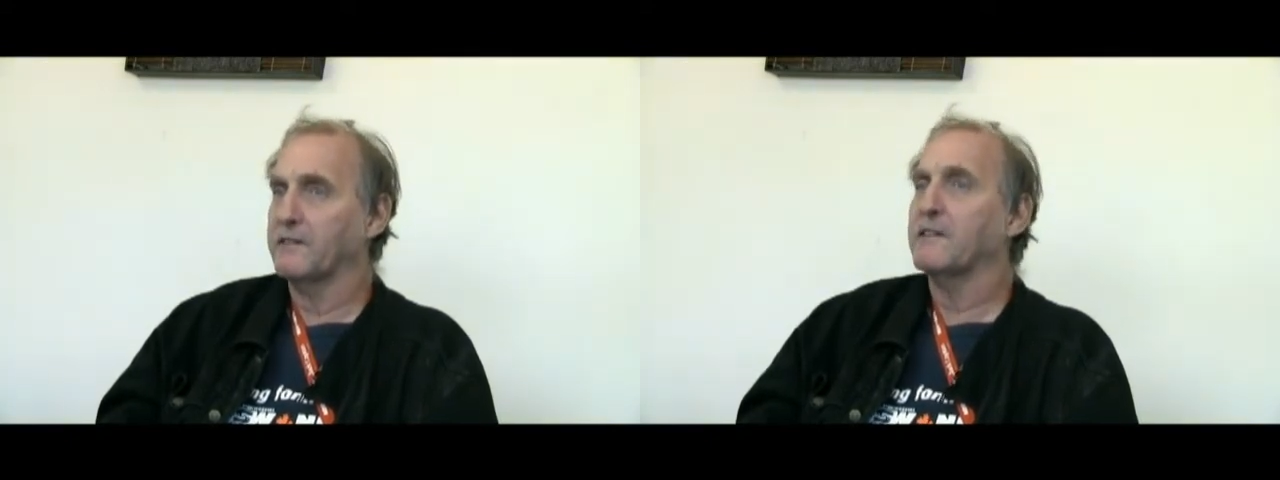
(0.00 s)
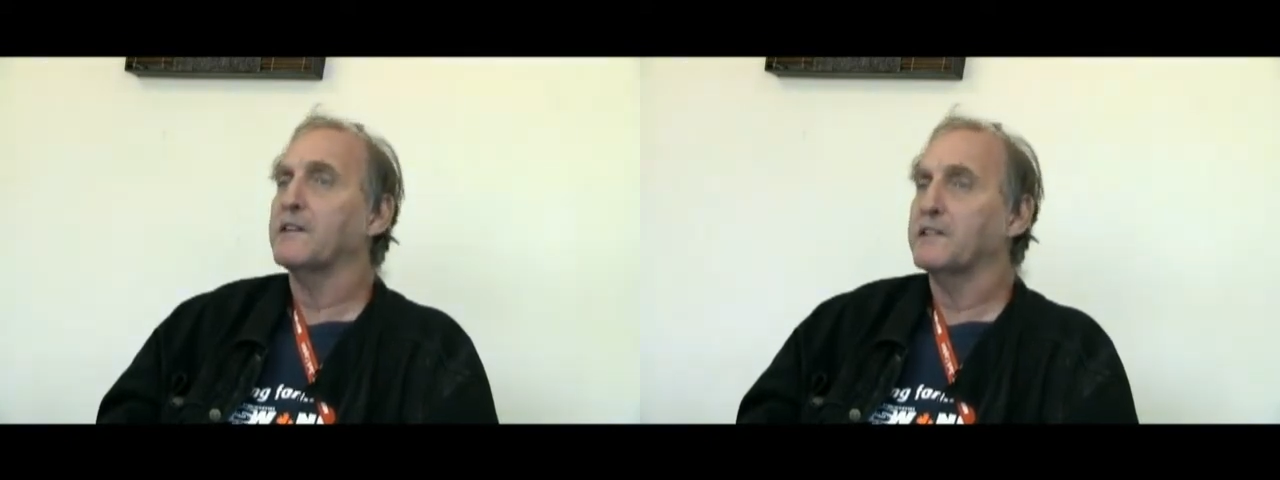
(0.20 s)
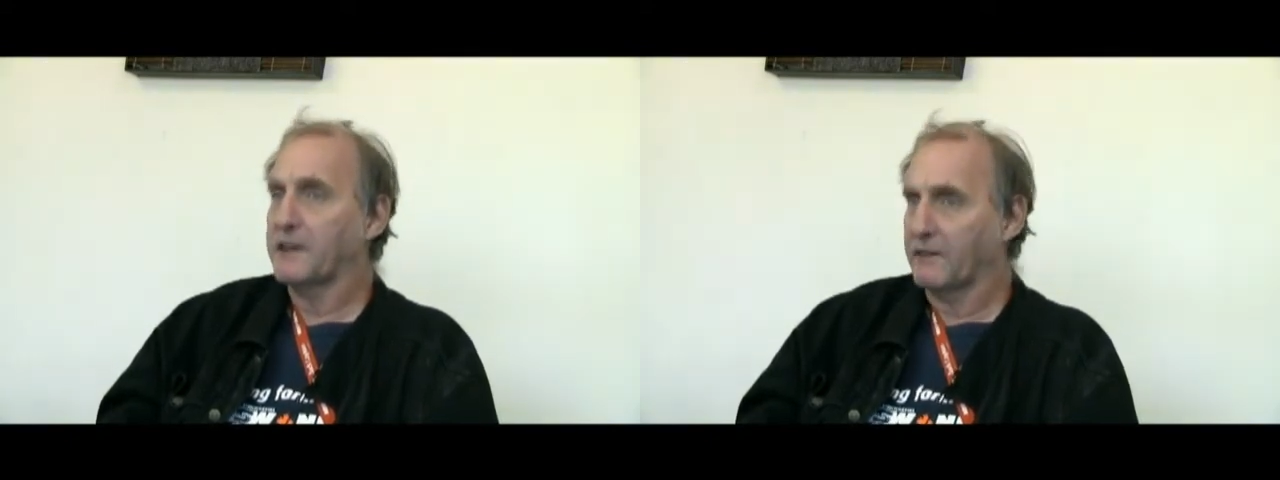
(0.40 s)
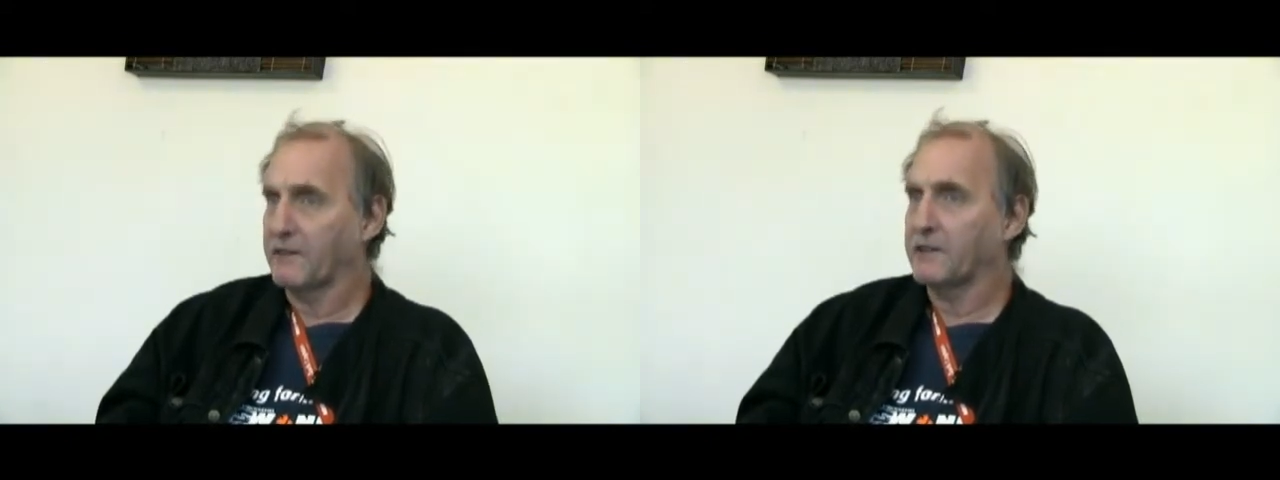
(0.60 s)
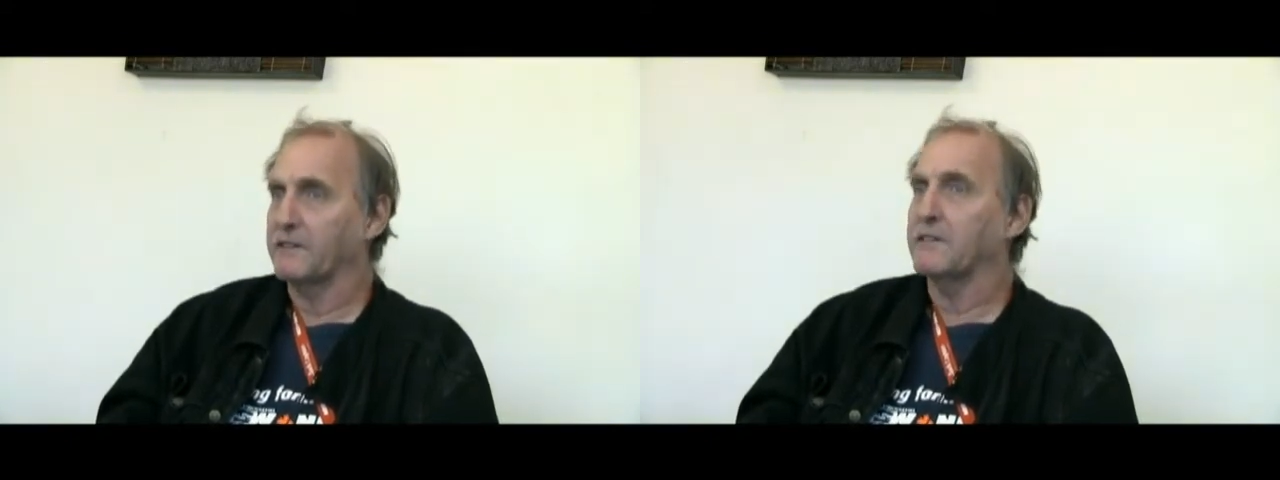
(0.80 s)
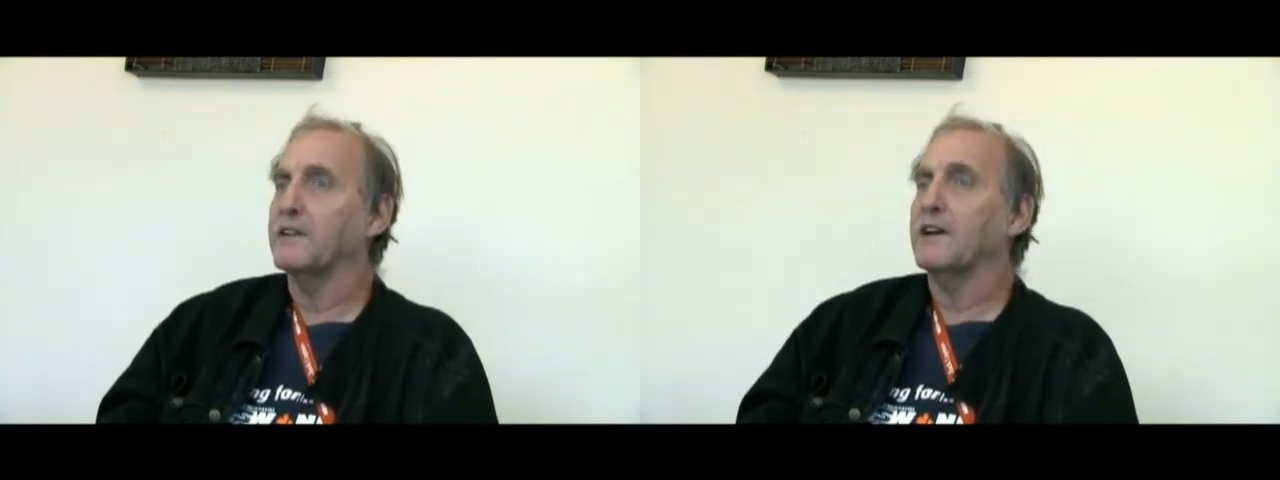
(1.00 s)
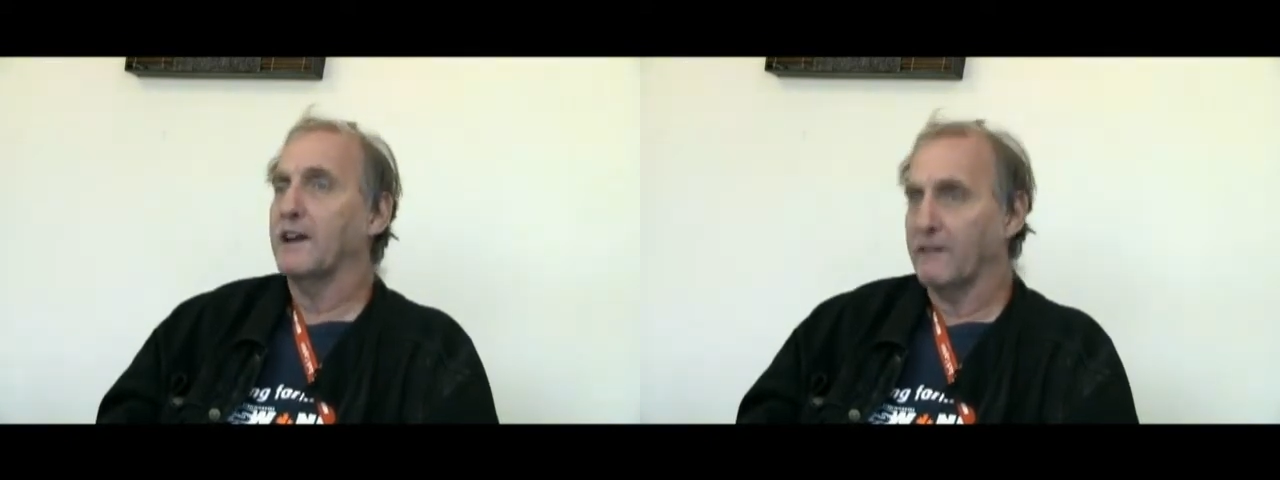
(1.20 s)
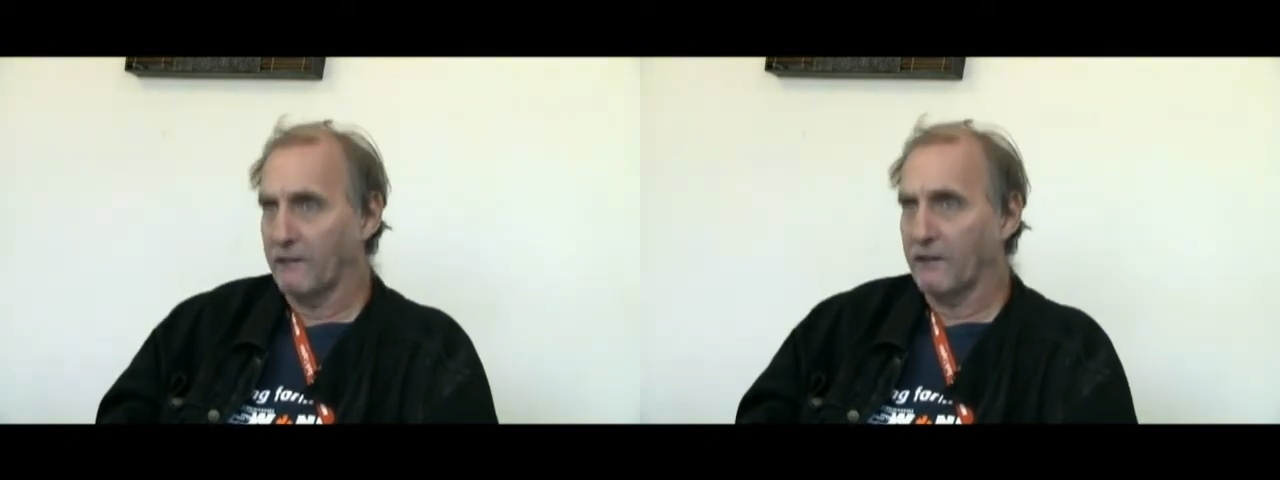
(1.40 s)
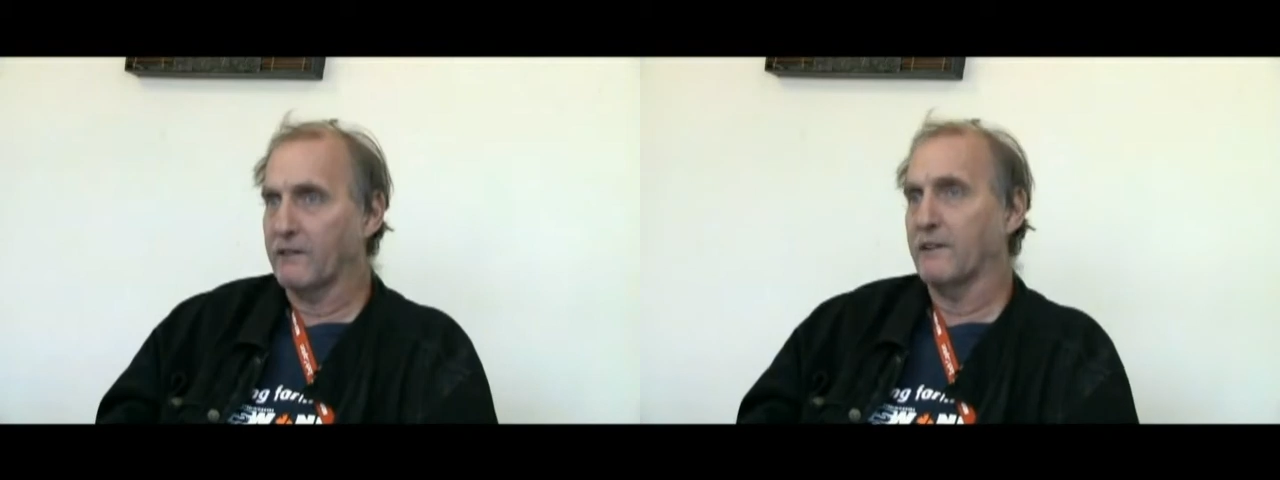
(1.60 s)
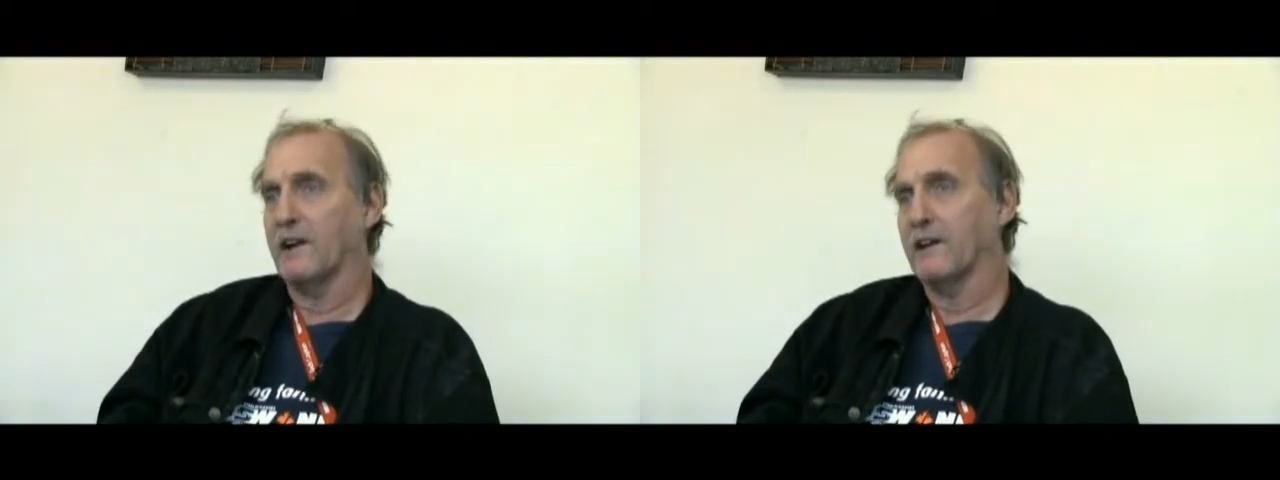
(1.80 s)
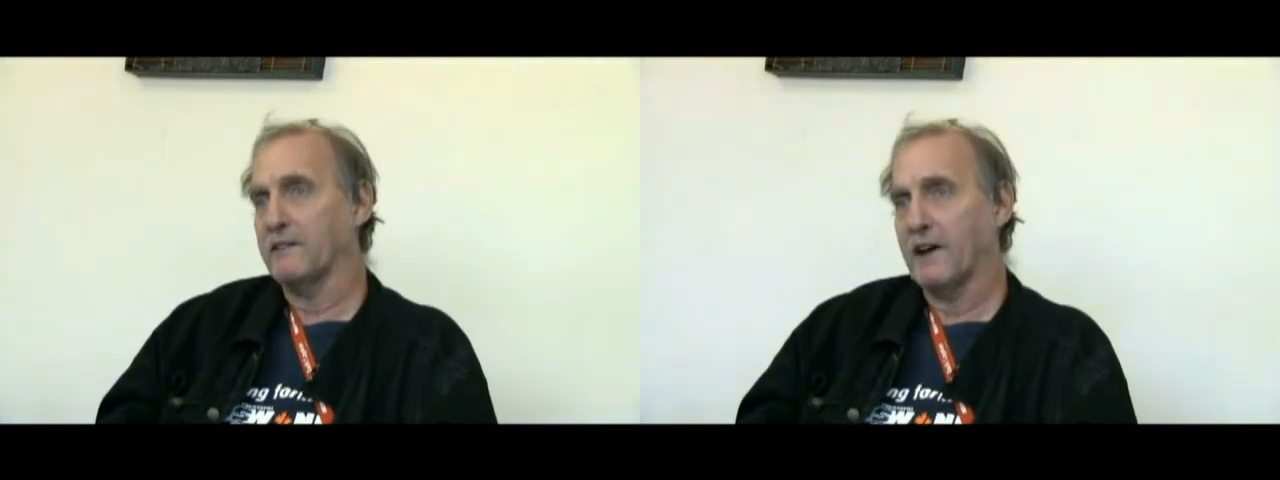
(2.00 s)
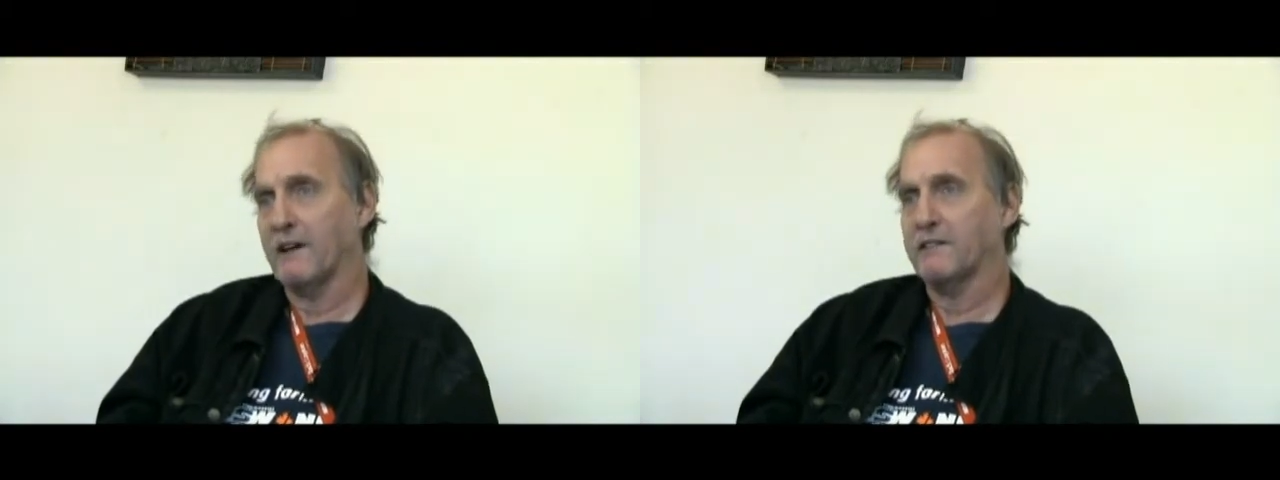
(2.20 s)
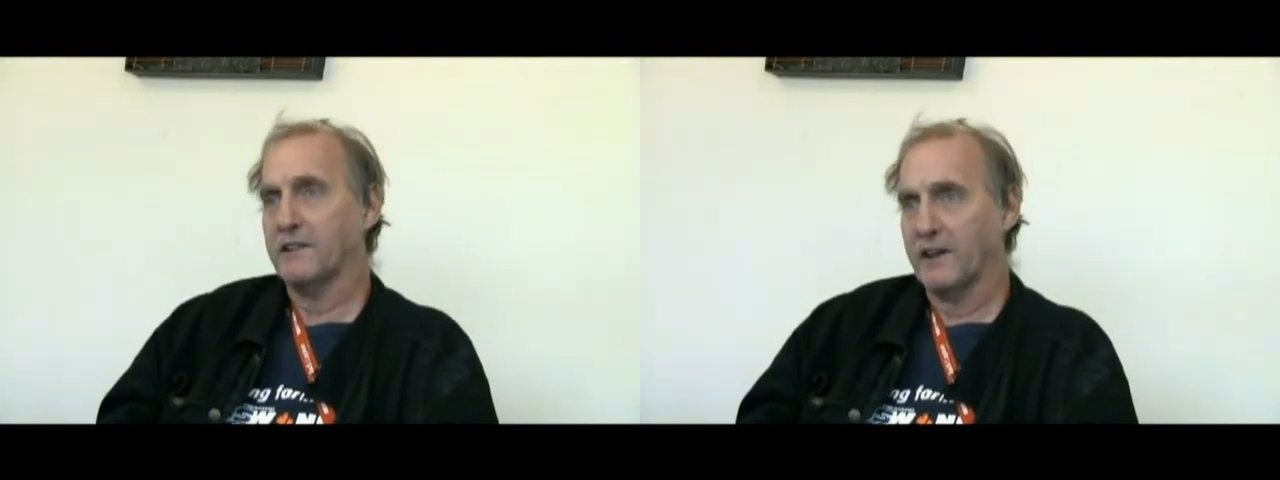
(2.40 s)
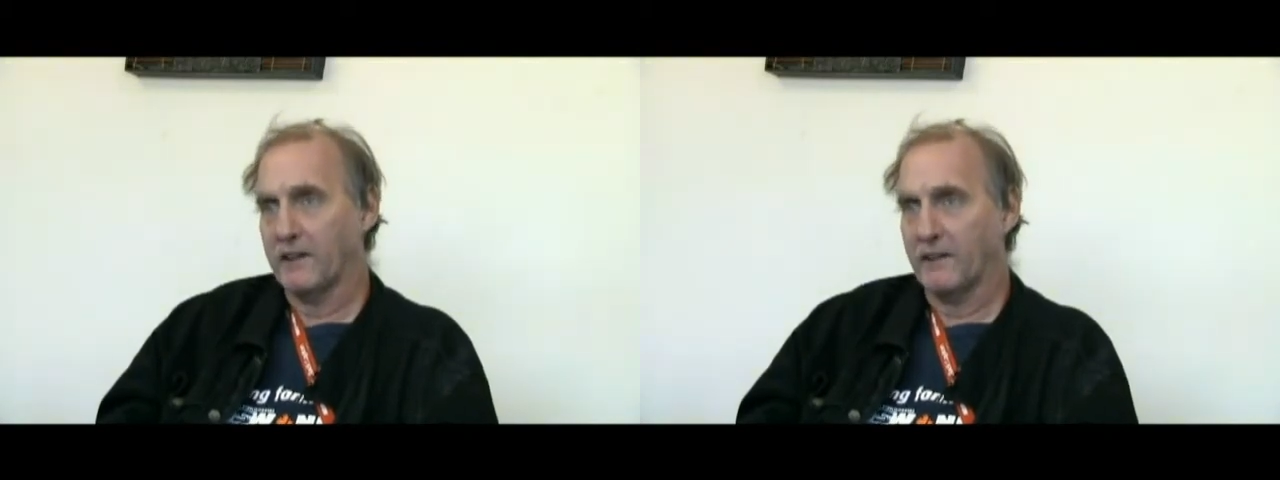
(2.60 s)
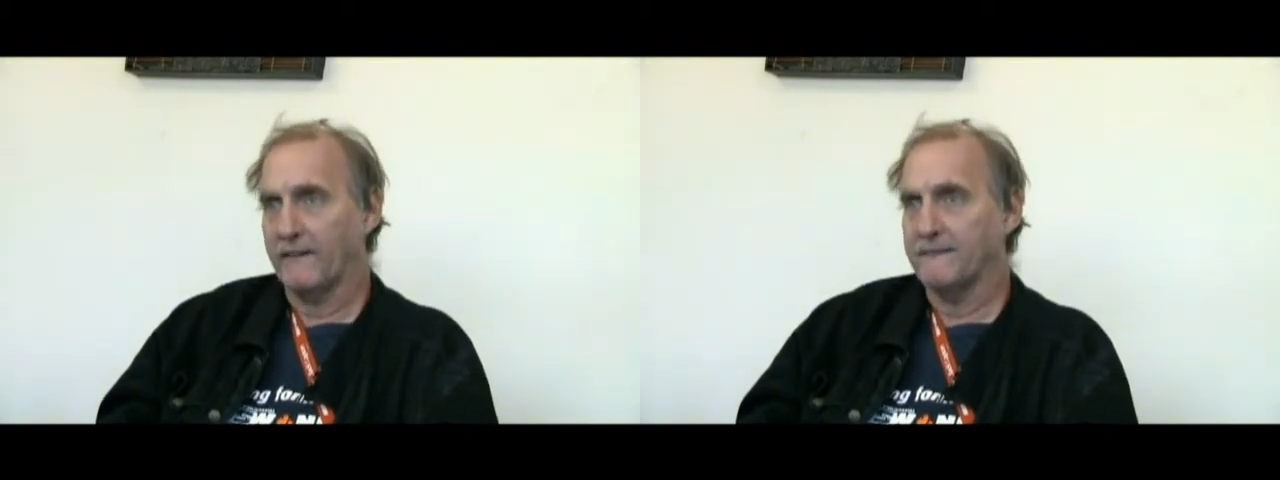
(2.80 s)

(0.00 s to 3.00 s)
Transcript: You stick with them and go down the path together.